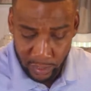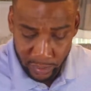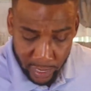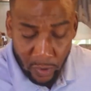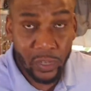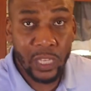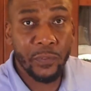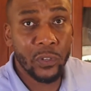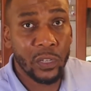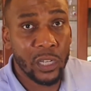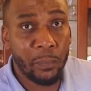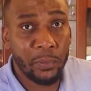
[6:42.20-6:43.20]
They're gonna give you
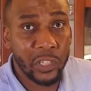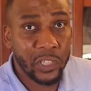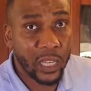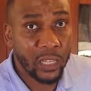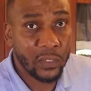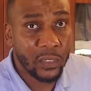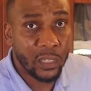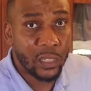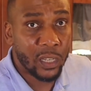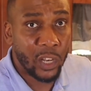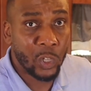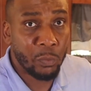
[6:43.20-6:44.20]
a couple of shakes
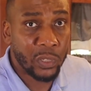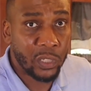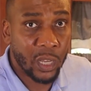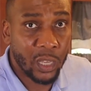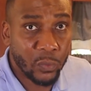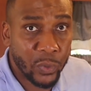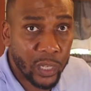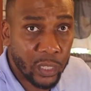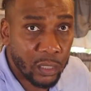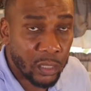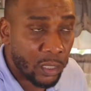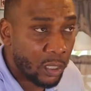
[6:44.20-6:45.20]
and they're gonna be done with it.
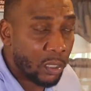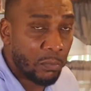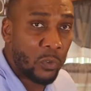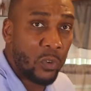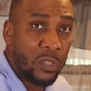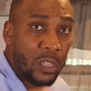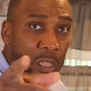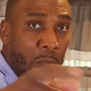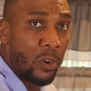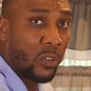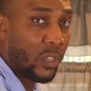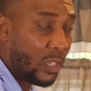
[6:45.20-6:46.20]
I'm going to get the
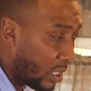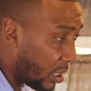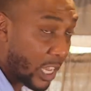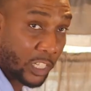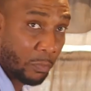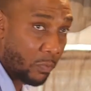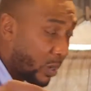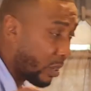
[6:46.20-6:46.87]
martini glass. We'll be